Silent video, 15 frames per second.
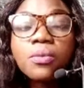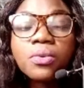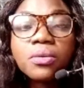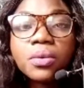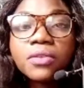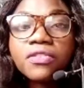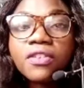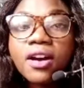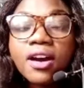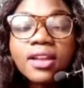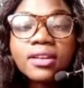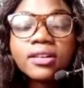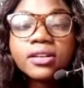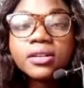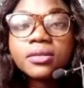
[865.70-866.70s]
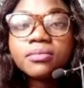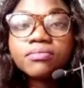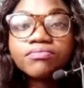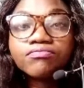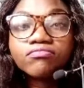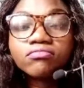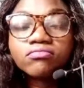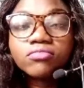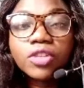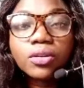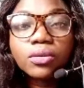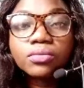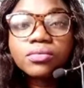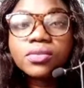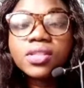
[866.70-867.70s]
We've had
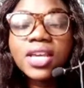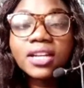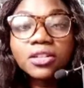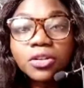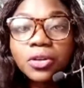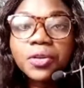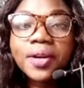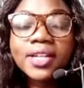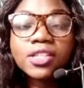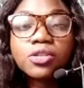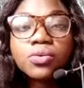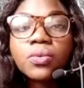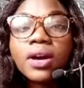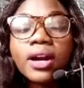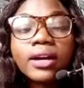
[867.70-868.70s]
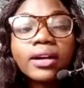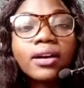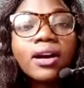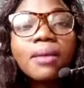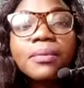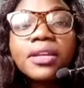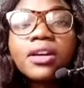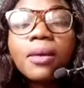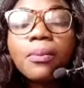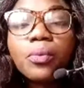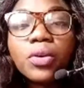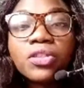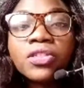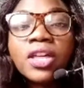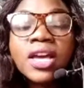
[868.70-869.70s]
technocrats who are coming up
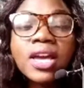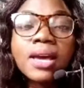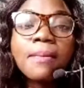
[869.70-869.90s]
with